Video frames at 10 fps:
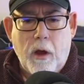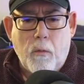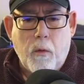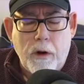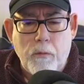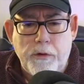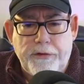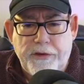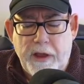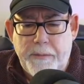What I would
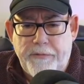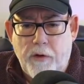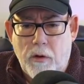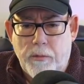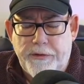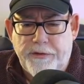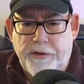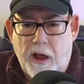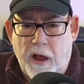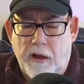say before we
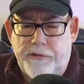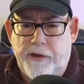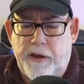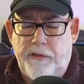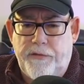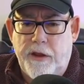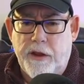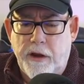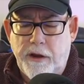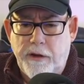start, if you're
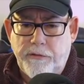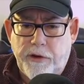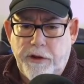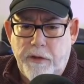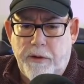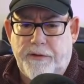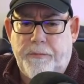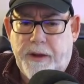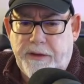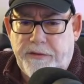going to use a
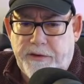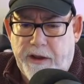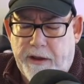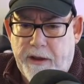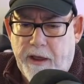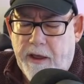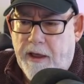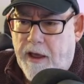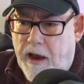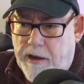USB stick
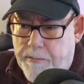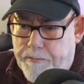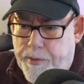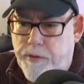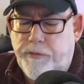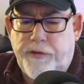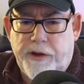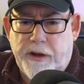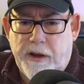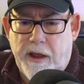and you're
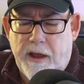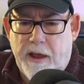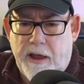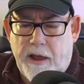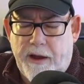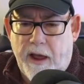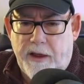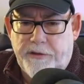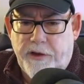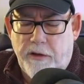booting uh, an
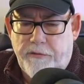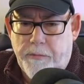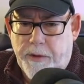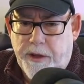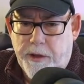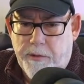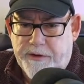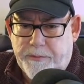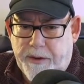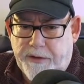ISO from a
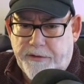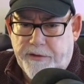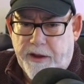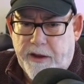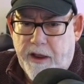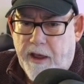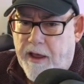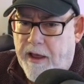USB stick,